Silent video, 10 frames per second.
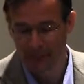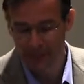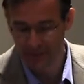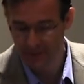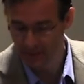
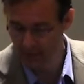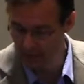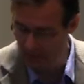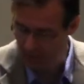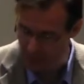is
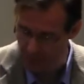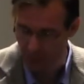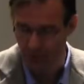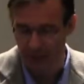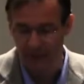
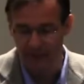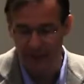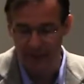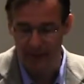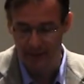going to be
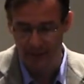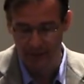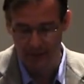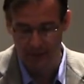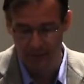very,
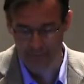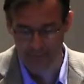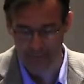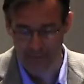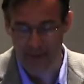
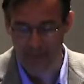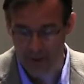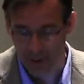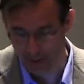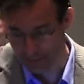very
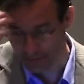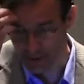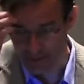productive for